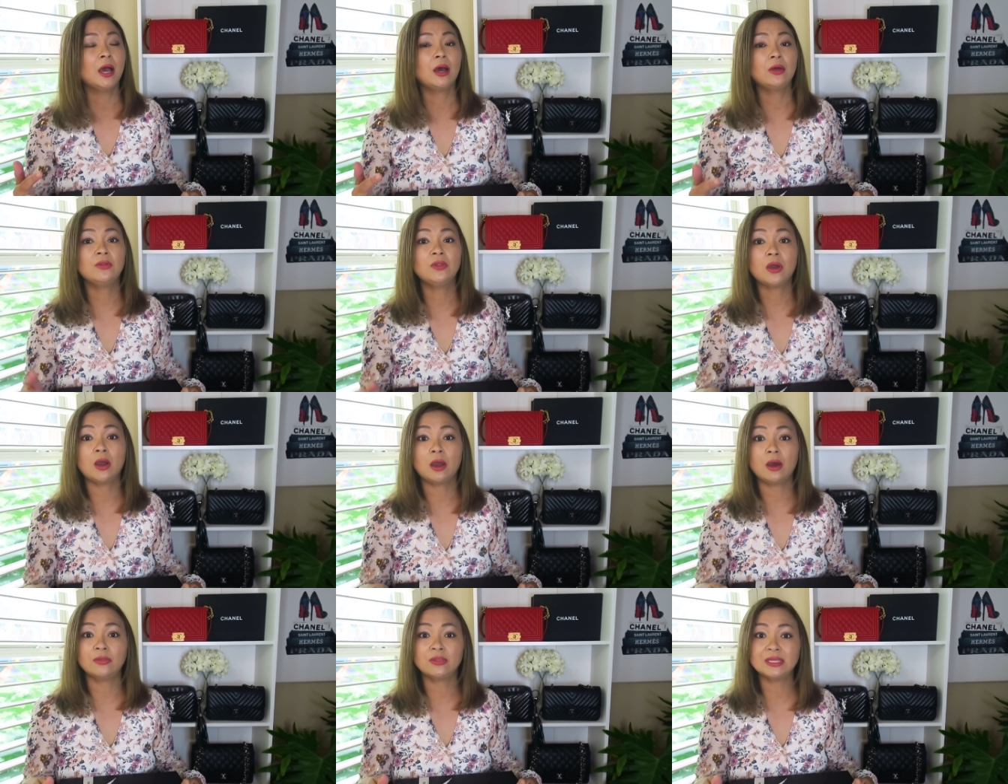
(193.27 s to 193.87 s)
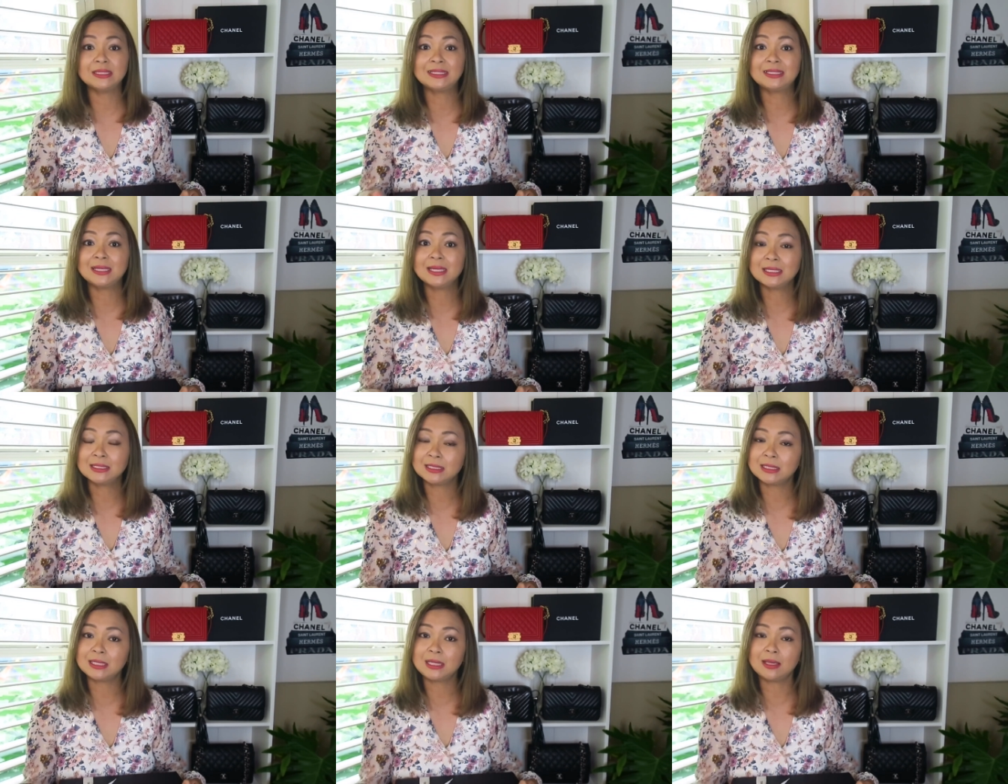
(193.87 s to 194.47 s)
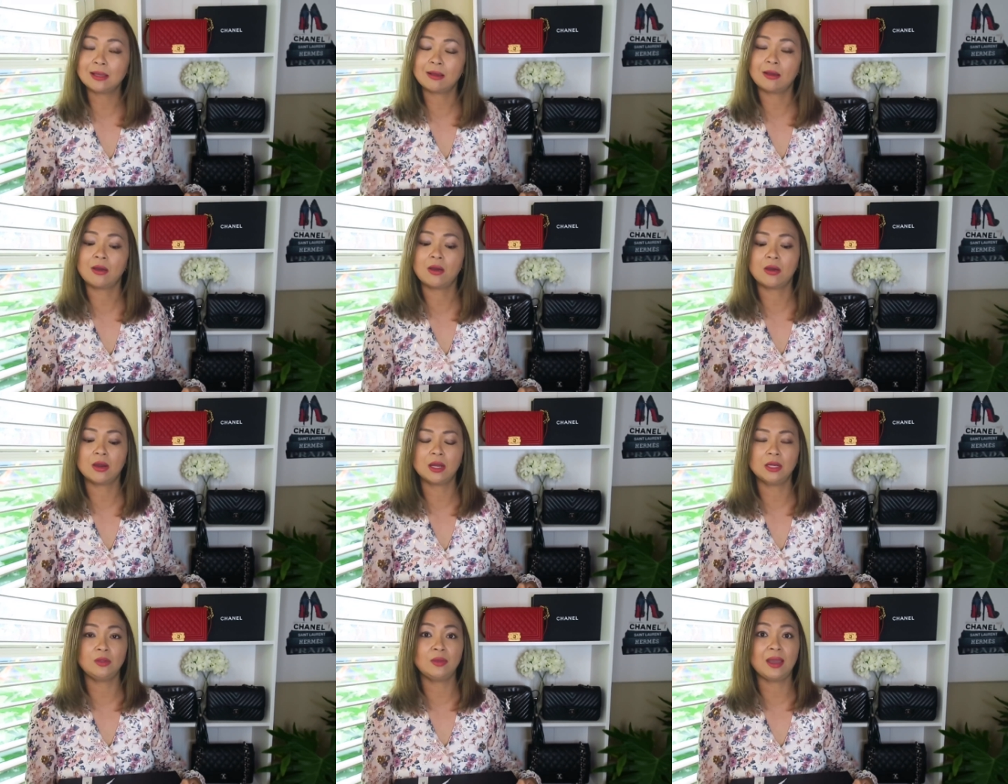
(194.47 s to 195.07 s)
the authenticity
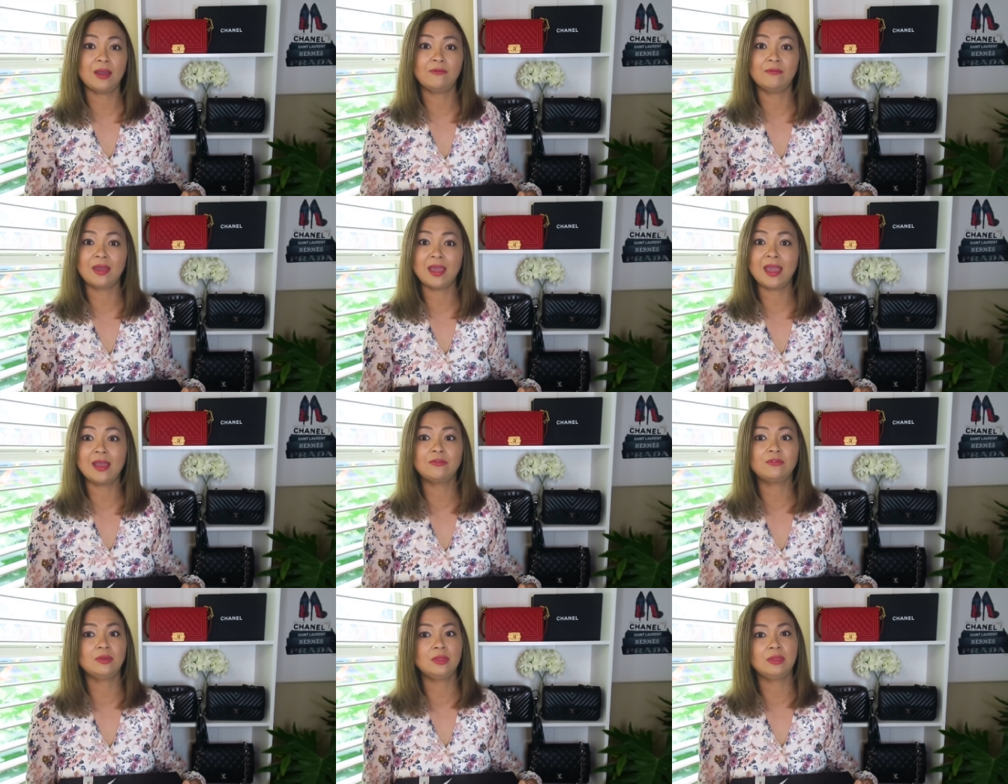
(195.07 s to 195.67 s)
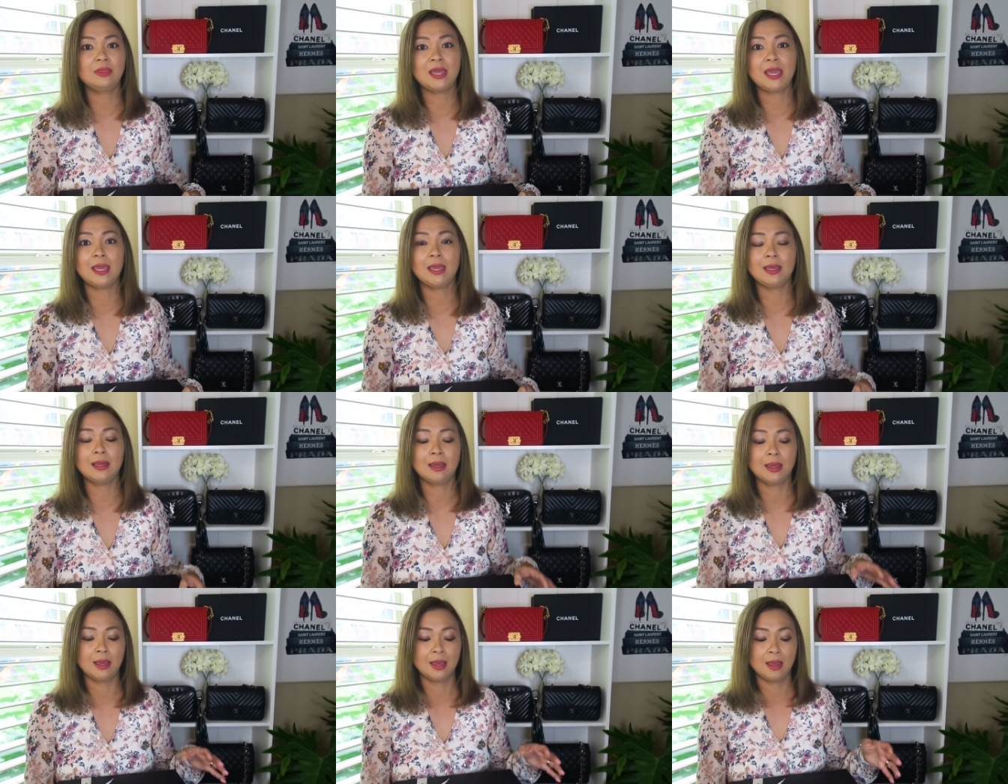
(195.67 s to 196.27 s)
card, you have everything